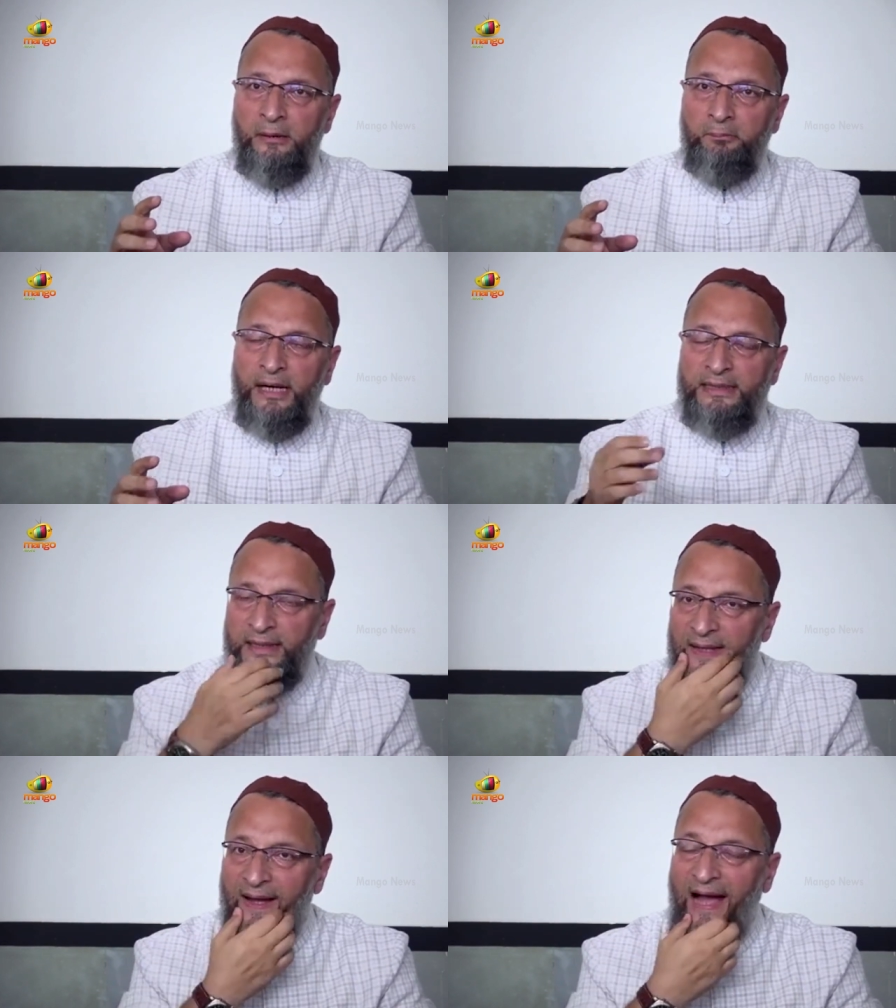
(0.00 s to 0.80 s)
But
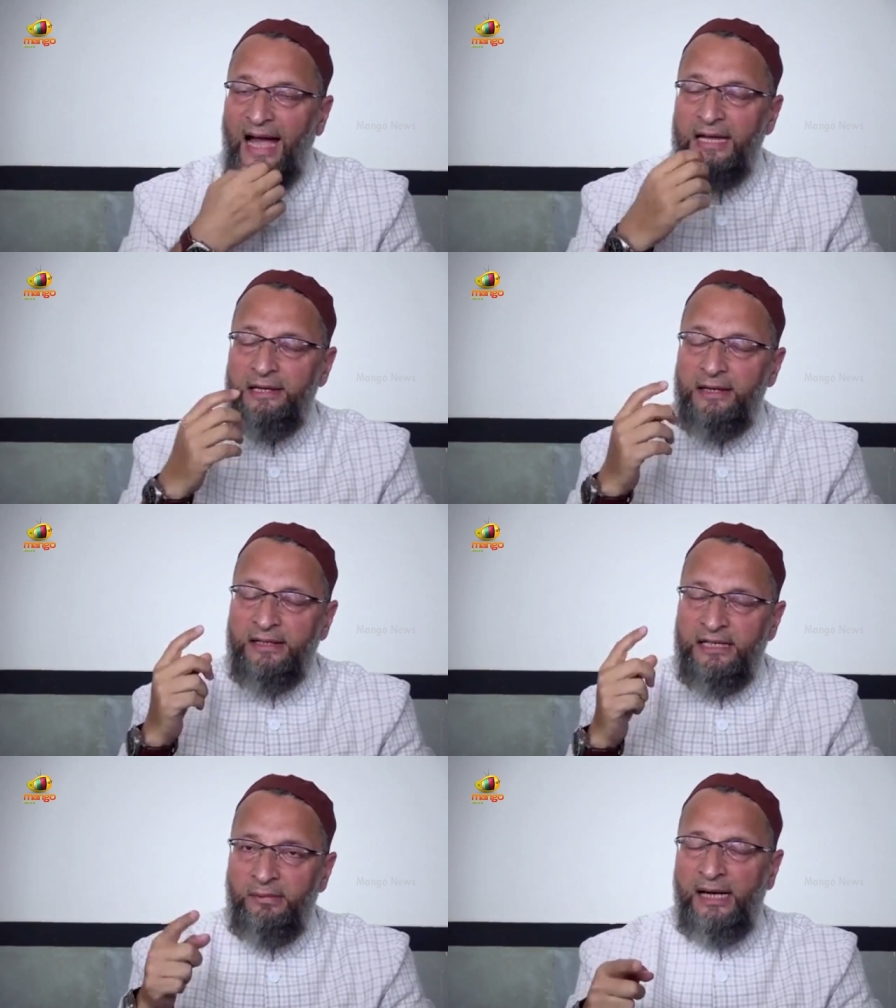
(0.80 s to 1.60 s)
I
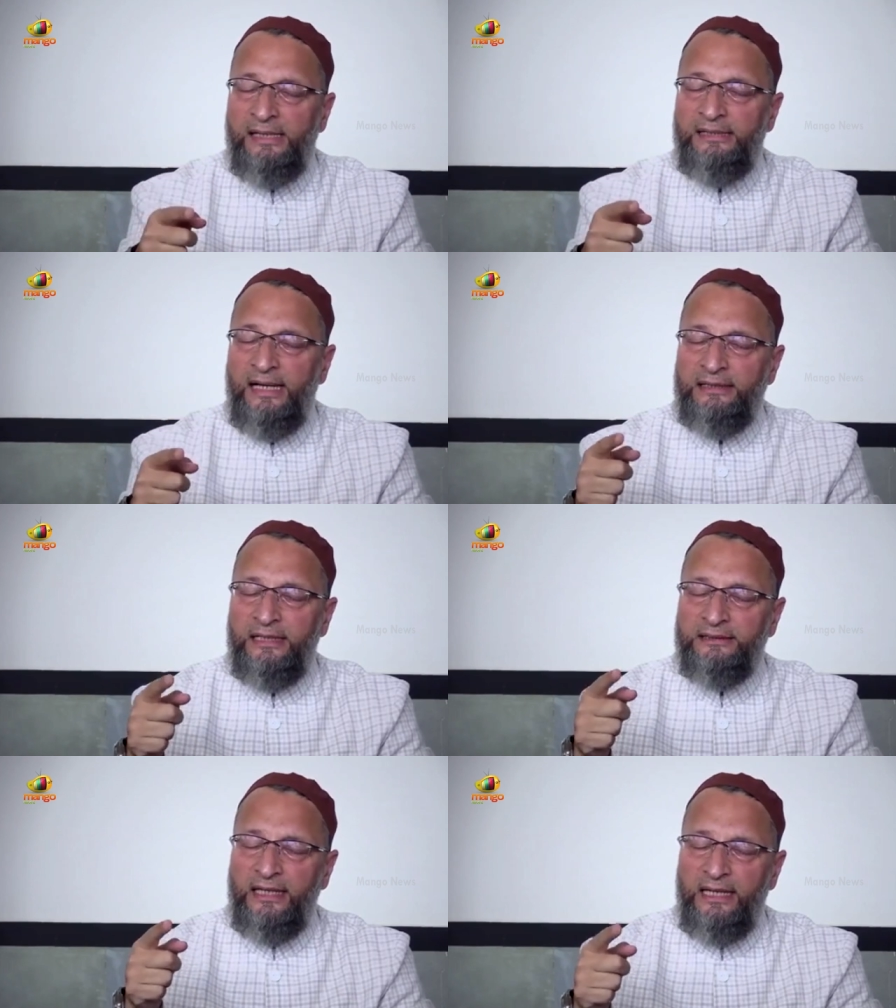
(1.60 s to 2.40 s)
demand that
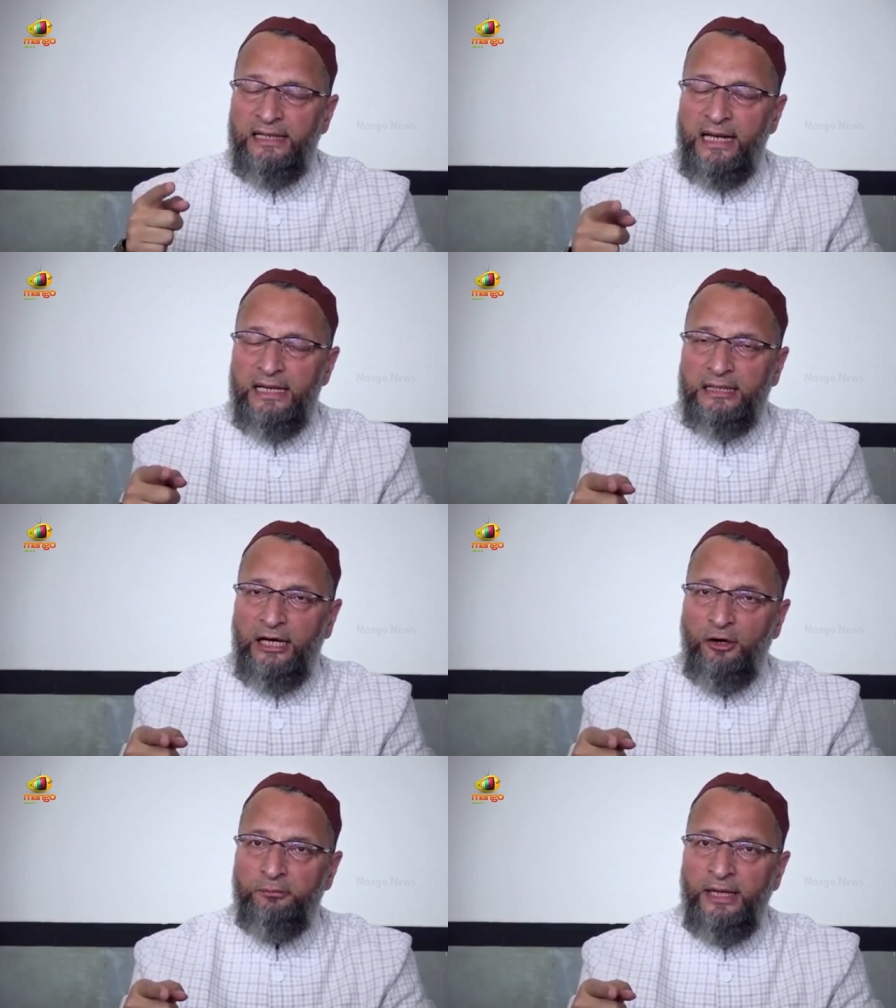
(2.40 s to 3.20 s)
the Telangana
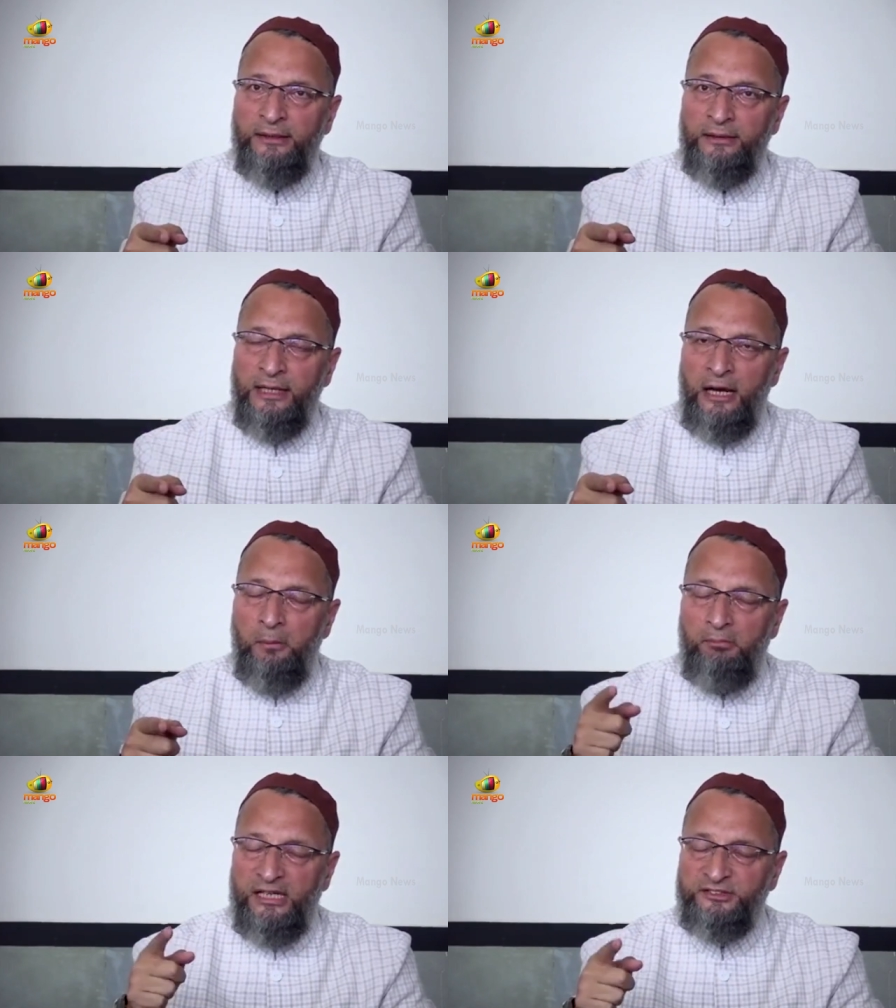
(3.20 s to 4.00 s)
government
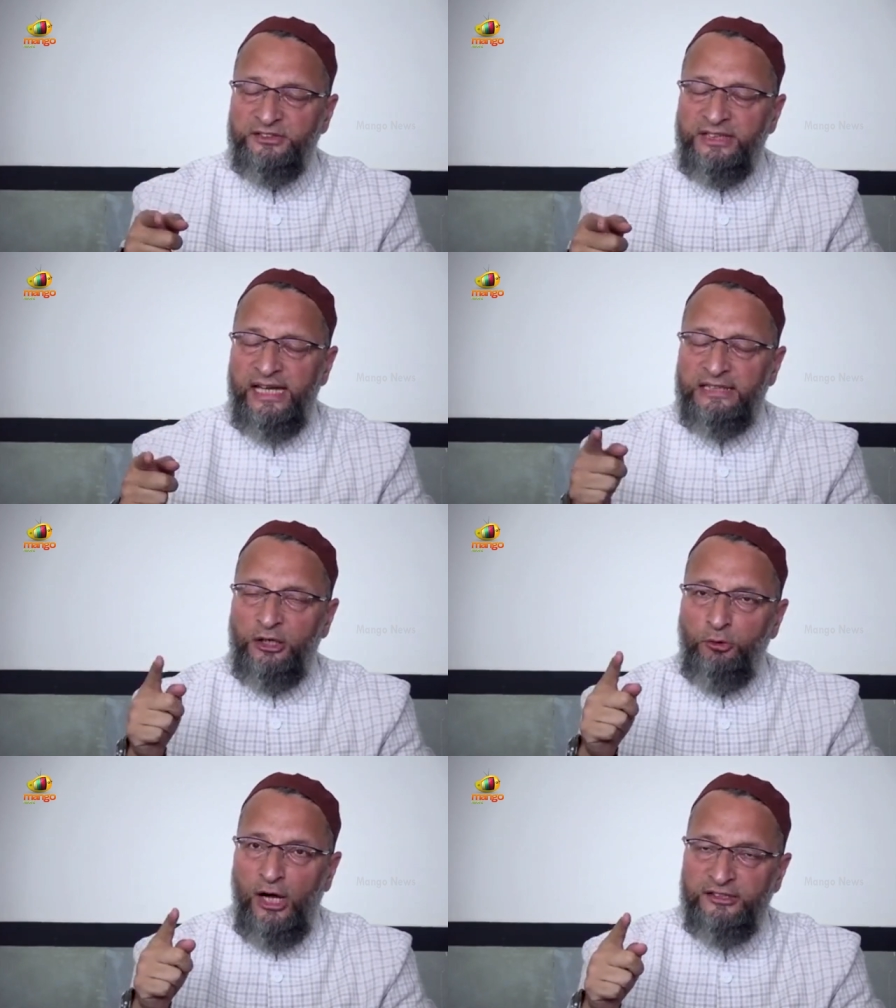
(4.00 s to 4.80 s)
must take
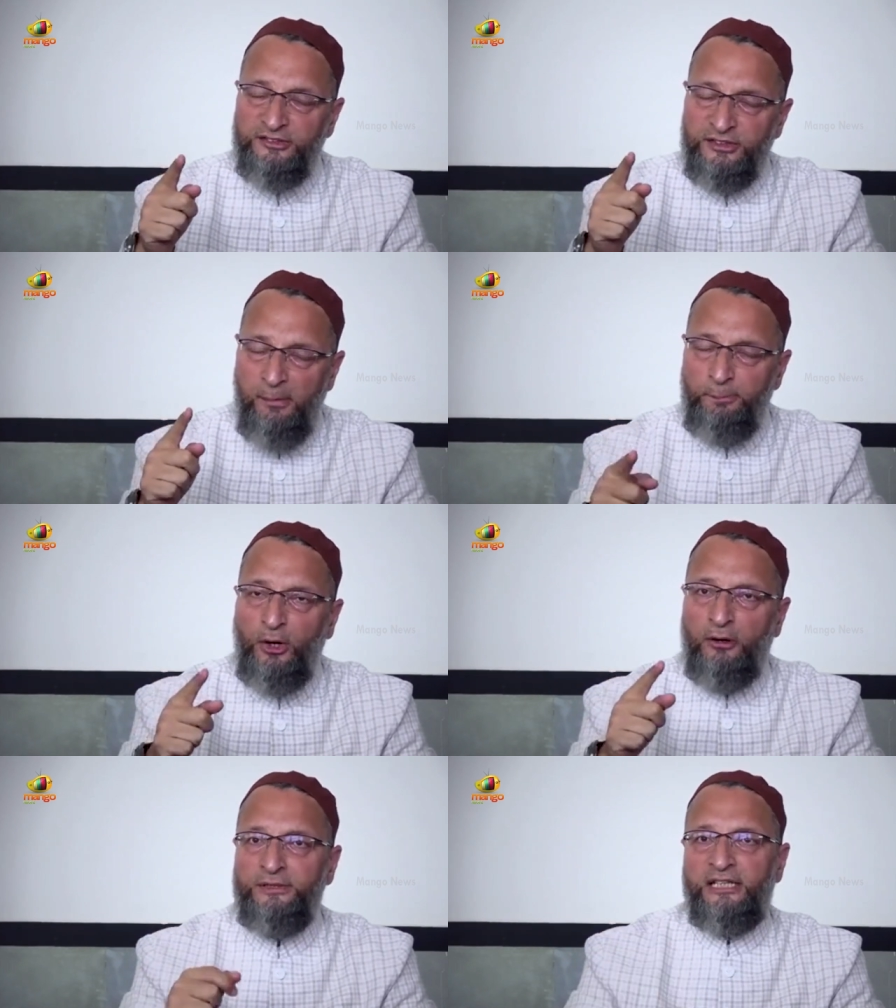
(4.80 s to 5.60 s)
the voice
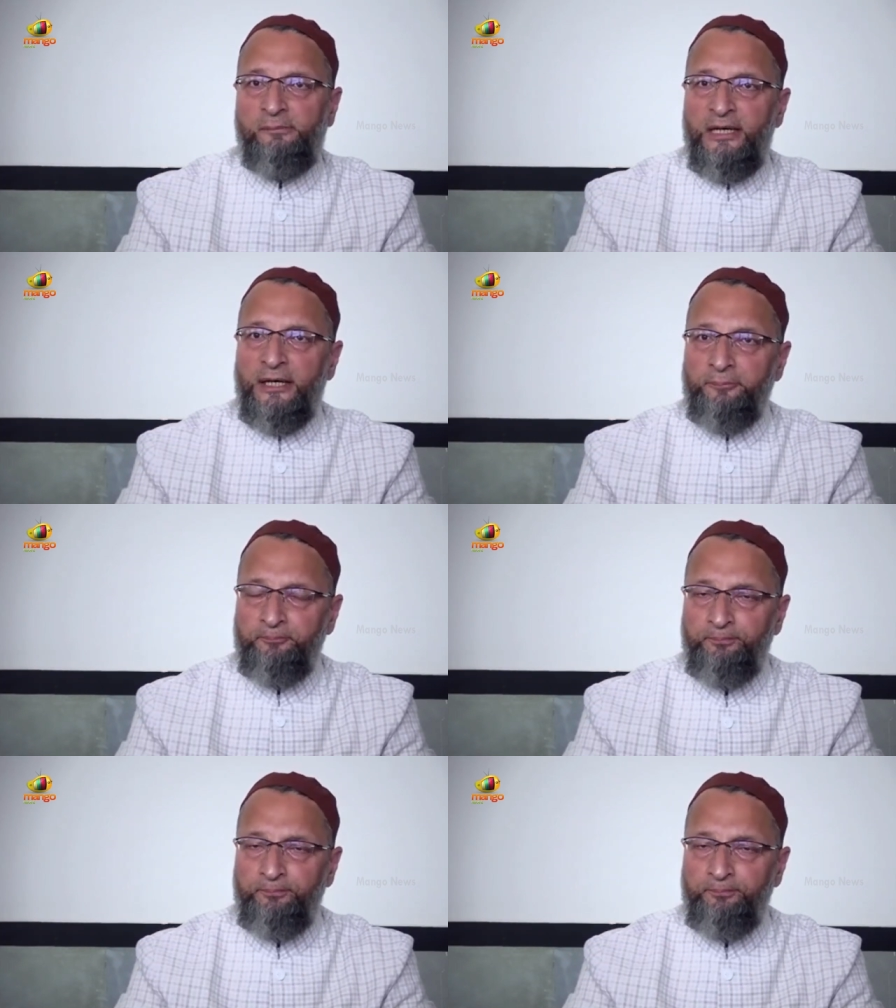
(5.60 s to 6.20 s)
sample of that MLA.